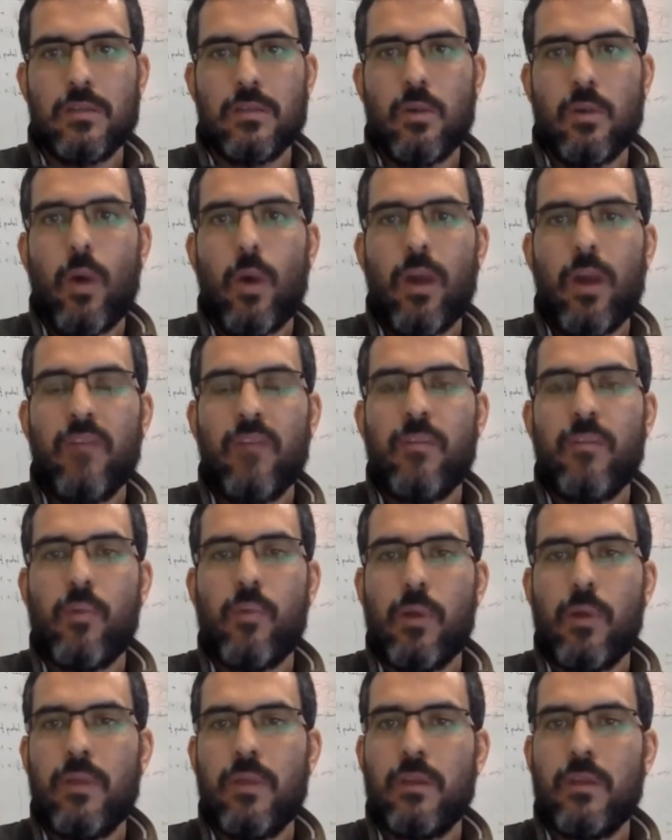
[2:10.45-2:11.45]
So one of the
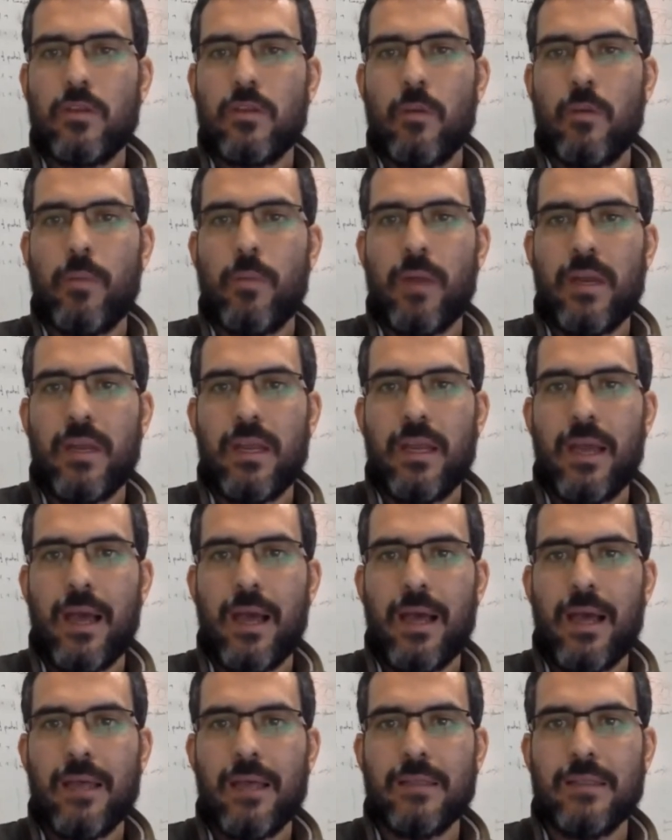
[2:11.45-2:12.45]
problems these companies
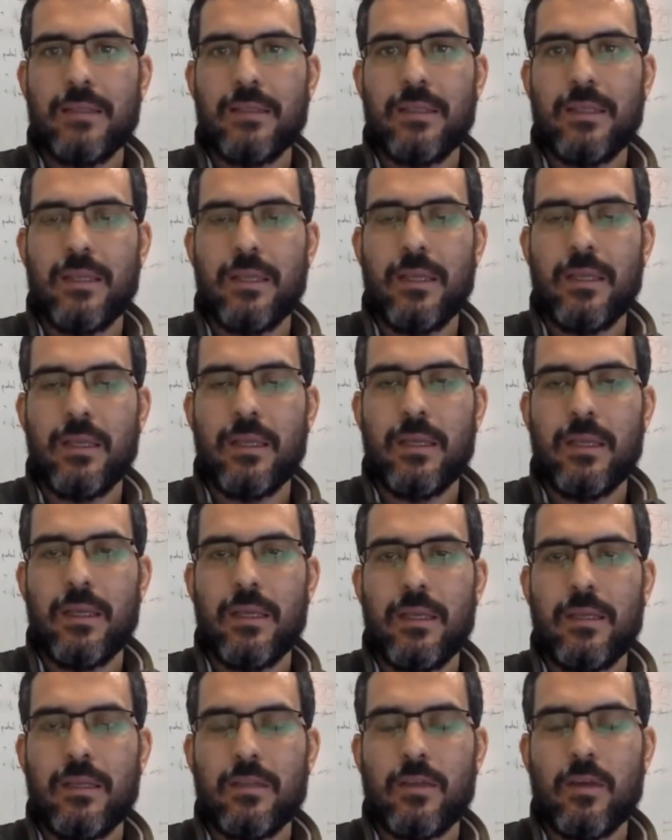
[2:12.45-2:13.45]
have
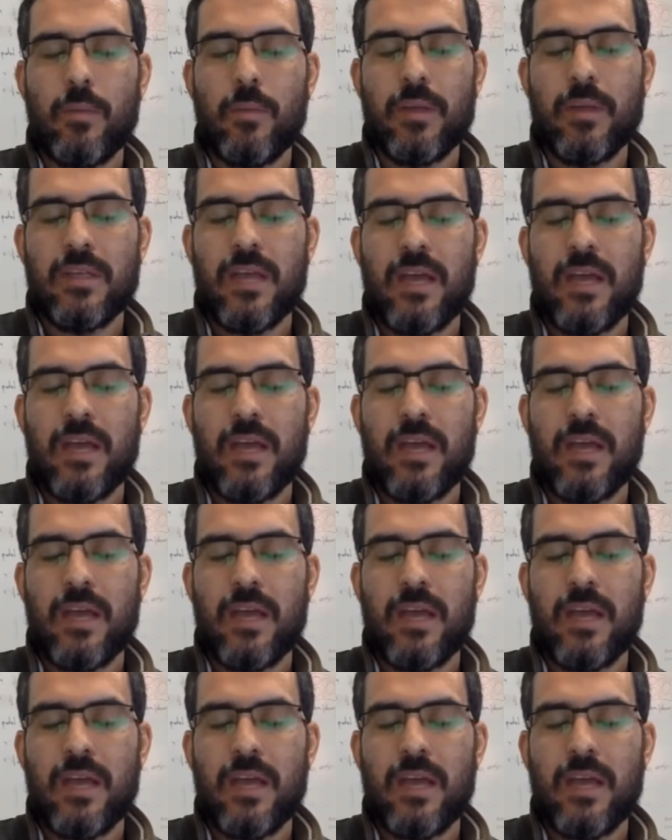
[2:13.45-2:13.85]
is